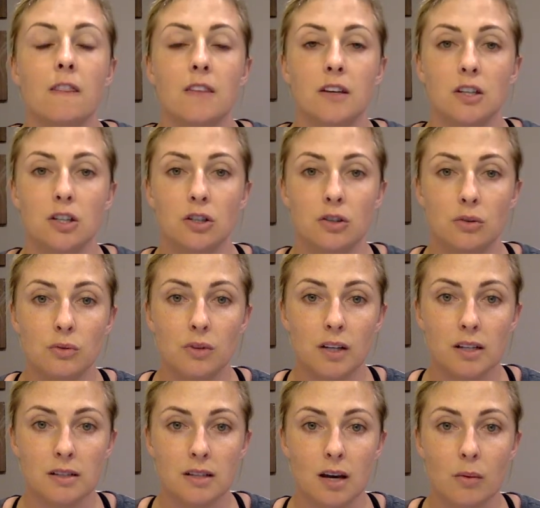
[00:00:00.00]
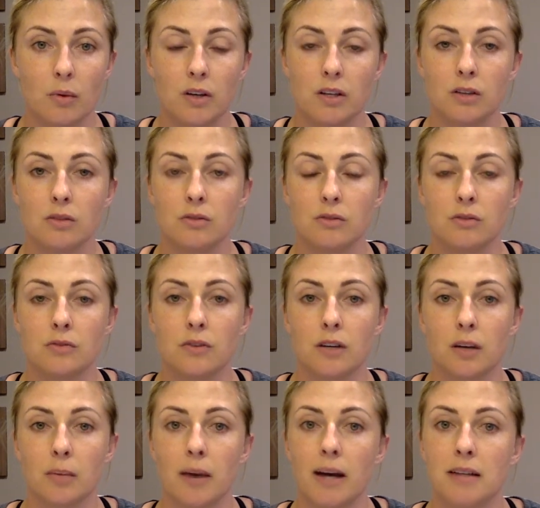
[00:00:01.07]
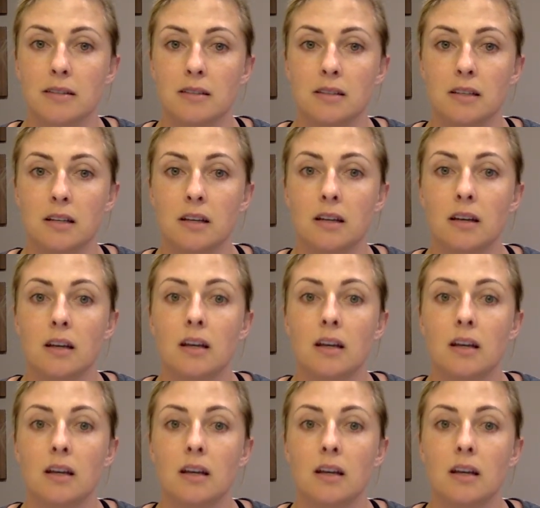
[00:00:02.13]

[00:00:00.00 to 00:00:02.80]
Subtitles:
the unit that we use for capacity